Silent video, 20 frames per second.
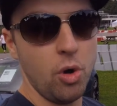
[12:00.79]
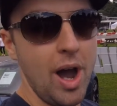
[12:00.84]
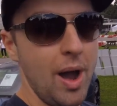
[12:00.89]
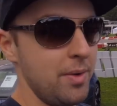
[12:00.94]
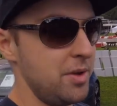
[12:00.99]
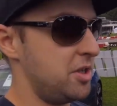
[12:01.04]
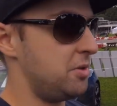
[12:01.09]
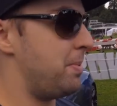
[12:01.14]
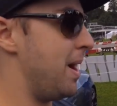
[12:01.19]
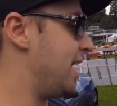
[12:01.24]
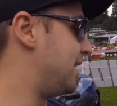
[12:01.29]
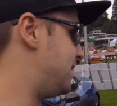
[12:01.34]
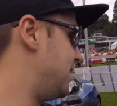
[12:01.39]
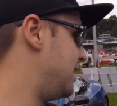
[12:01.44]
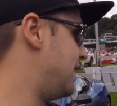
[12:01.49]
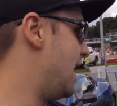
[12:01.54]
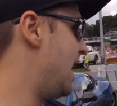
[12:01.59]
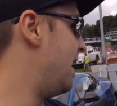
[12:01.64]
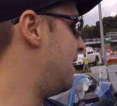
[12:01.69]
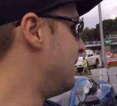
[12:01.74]
how he spec'd it
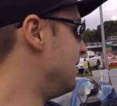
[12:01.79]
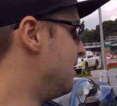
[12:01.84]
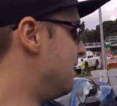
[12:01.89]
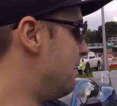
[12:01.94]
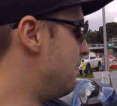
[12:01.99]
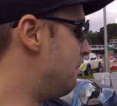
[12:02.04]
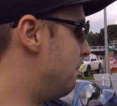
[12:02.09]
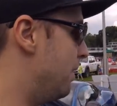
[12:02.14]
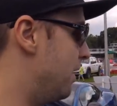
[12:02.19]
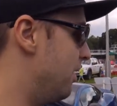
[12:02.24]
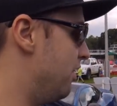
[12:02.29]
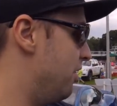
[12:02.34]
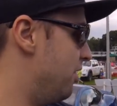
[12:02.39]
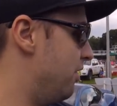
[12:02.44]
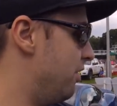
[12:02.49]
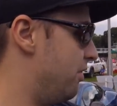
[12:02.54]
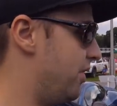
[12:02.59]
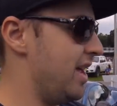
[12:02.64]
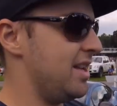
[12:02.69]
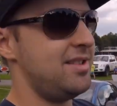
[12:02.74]
yet, but
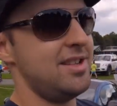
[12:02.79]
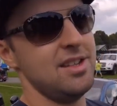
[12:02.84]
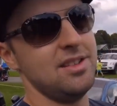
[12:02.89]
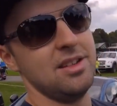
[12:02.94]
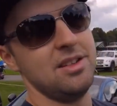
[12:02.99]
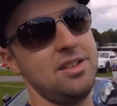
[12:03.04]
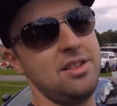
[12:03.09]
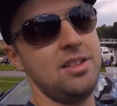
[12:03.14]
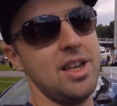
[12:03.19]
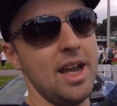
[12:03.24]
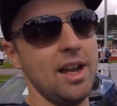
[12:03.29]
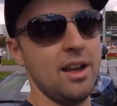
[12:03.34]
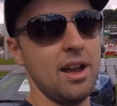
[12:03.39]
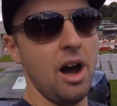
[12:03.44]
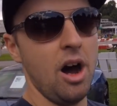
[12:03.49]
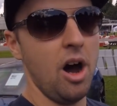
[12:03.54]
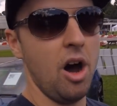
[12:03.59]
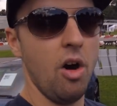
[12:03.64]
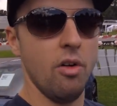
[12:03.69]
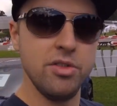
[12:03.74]
this is a sick
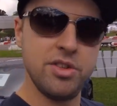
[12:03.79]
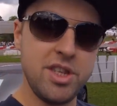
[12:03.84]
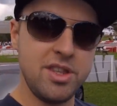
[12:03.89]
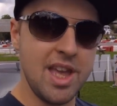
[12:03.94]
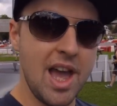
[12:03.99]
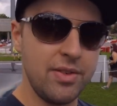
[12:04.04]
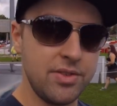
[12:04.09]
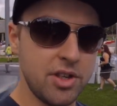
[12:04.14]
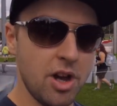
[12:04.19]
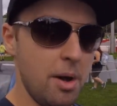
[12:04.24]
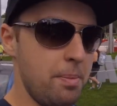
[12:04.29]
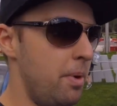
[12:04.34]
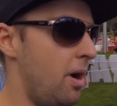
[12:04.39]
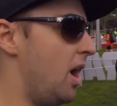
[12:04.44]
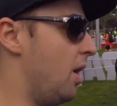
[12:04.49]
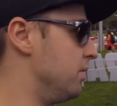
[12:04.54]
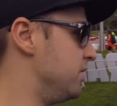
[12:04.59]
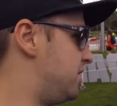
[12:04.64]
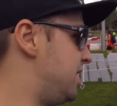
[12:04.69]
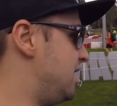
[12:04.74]
car. Obviously the F-Type
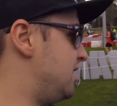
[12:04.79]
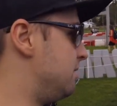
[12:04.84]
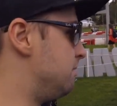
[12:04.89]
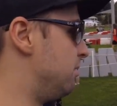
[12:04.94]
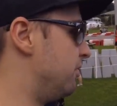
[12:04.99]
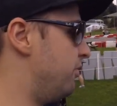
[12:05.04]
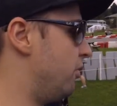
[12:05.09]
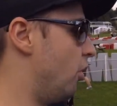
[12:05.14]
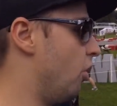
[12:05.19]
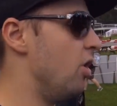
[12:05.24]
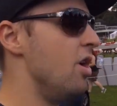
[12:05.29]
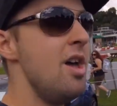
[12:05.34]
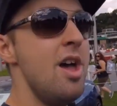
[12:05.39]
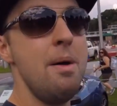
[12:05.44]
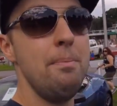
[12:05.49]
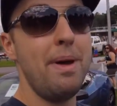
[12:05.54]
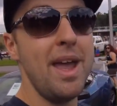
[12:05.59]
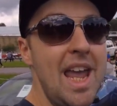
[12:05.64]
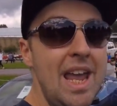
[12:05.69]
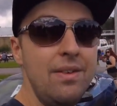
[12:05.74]
R was decent before,
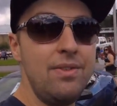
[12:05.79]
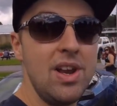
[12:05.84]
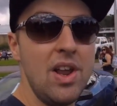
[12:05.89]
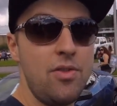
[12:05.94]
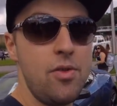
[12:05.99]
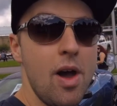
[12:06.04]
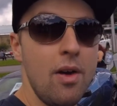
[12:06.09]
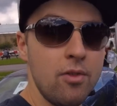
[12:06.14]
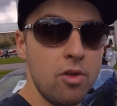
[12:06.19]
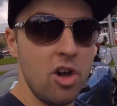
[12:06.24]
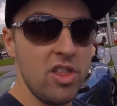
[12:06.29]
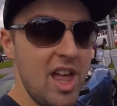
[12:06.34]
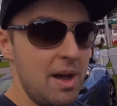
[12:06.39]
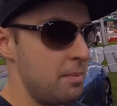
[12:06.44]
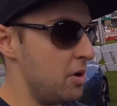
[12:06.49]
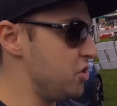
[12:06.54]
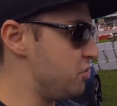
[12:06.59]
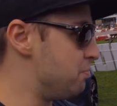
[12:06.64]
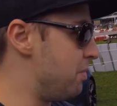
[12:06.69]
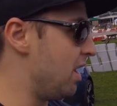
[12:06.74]
but even if you haven't got that
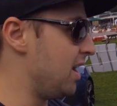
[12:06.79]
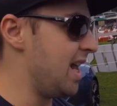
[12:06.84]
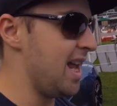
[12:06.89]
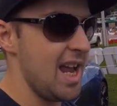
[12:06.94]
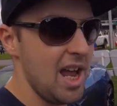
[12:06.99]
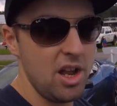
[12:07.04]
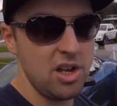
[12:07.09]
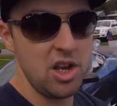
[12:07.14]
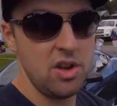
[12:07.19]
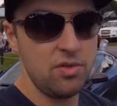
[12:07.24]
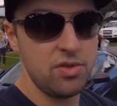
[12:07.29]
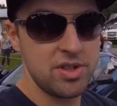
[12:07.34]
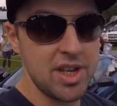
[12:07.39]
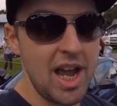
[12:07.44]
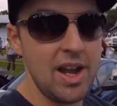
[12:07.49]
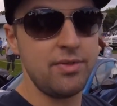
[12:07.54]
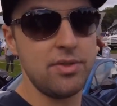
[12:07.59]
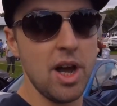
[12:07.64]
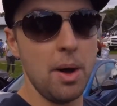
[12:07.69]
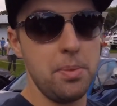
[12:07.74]
much money and you've
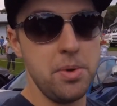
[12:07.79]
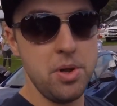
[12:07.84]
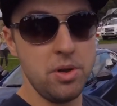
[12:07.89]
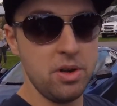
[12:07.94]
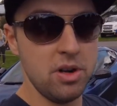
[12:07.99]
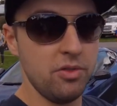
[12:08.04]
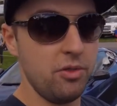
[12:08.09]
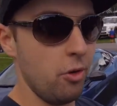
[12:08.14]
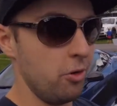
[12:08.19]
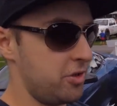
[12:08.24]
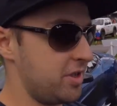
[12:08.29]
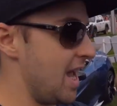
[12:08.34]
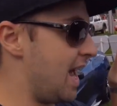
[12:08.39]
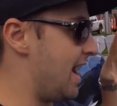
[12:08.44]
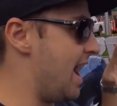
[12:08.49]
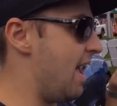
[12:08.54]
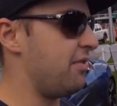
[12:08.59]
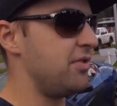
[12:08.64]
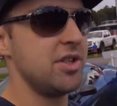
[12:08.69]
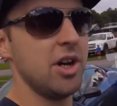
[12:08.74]
saved up and you can afford to get
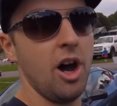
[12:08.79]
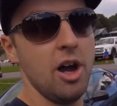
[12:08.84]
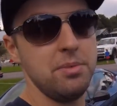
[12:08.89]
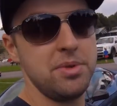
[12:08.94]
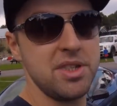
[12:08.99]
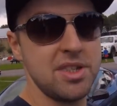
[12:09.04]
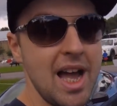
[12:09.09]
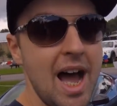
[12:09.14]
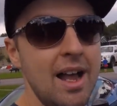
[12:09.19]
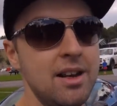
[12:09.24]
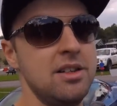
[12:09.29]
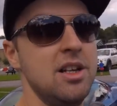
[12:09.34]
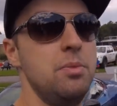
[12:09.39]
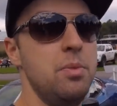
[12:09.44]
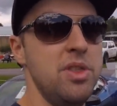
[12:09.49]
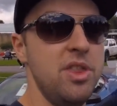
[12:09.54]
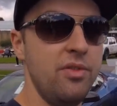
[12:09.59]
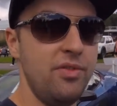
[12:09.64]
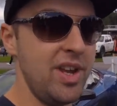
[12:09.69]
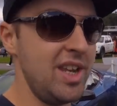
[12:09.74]
an F-Type standard
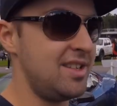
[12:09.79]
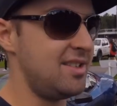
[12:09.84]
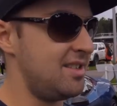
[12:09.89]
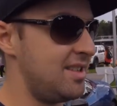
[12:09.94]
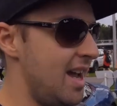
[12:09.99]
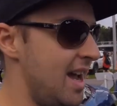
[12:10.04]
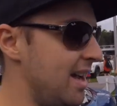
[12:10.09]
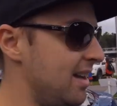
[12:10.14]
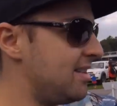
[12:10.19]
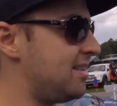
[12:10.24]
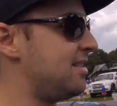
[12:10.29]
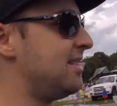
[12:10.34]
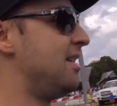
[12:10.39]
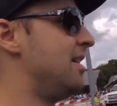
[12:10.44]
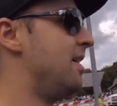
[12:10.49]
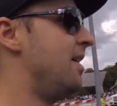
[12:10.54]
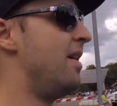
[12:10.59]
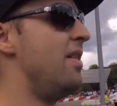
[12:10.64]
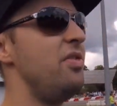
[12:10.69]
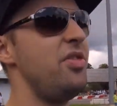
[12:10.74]
with the
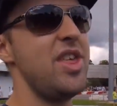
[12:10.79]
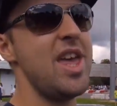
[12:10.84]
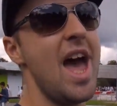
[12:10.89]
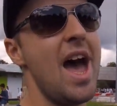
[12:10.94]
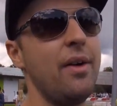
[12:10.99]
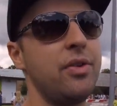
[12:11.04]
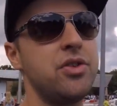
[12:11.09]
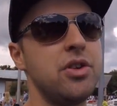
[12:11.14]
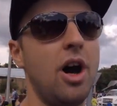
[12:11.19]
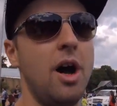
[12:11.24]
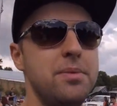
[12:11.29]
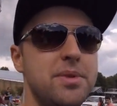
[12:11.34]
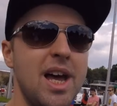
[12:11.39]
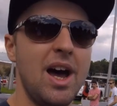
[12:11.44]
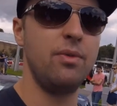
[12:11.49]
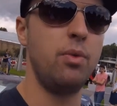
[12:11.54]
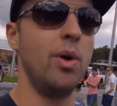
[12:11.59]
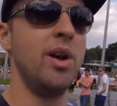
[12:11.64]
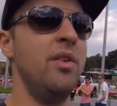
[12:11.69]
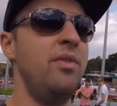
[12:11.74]
V6, the F-Types
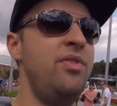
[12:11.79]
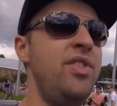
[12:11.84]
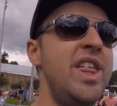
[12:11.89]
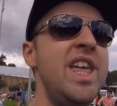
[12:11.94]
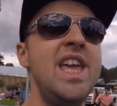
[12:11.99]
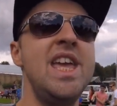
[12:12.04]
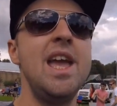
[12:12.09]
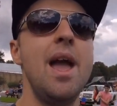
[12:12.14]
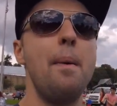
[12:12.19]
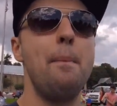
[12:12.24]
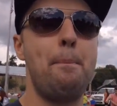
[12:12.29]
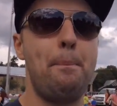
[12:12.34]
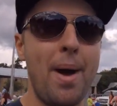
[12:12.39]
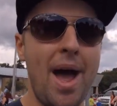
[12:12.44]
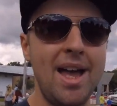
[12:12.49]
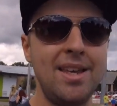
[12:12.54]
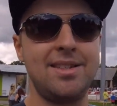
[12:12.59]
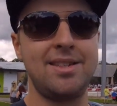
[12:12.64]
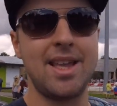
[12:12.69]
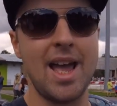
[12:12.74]
have one of the
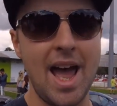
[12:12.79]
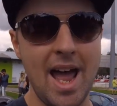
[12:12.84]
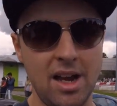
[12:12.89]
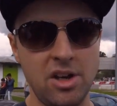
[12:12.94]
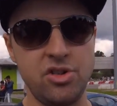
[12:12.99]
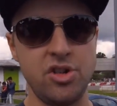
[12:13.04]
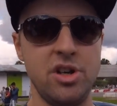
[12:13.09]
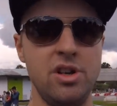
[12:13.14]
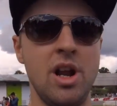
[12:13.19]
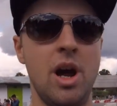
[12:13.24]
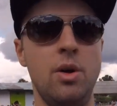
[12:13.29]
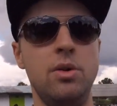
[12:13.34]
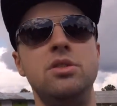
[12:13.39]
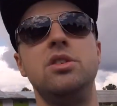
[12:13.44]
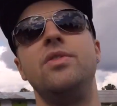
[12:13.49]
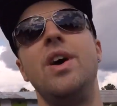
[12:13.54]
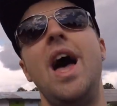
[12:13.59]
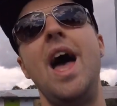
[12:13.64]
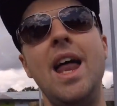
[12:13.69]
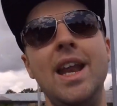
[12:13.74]
best engine notes
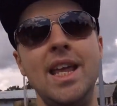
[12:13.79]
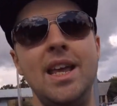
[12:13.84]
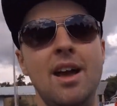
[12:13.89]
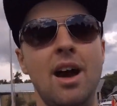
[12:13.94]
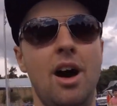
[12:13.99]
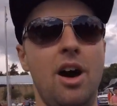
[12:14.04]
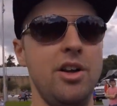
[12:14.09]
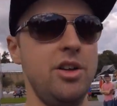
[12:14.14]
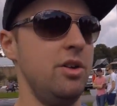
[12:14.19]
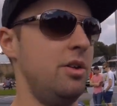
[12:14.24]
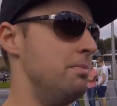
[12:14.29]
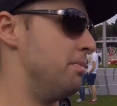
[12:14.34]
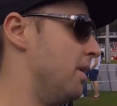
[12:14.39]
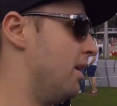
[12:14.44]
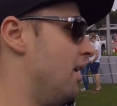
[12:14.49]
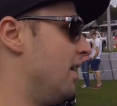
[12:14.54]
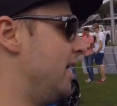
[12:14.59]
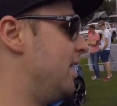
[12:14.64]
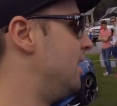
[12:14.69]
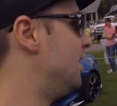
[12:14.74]
of any car you can
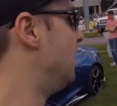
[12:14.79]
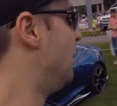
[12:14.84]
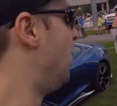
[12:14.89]
buy.